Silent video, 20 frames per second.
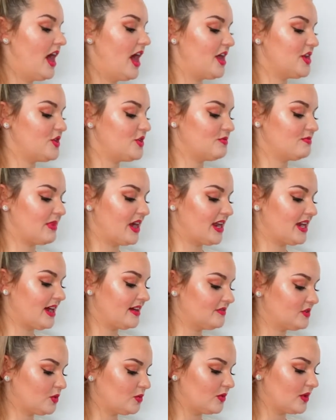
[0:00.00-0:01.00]
and you might
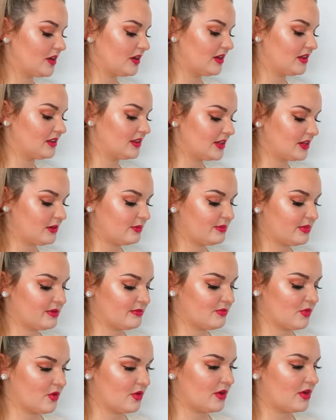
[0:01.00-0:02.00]
have to work a little
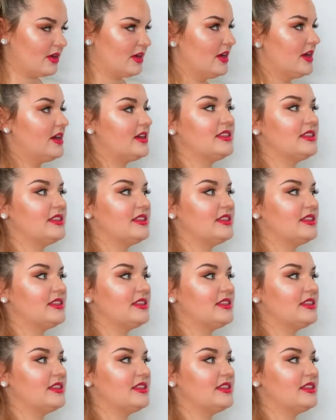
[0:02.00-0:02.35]
bit more.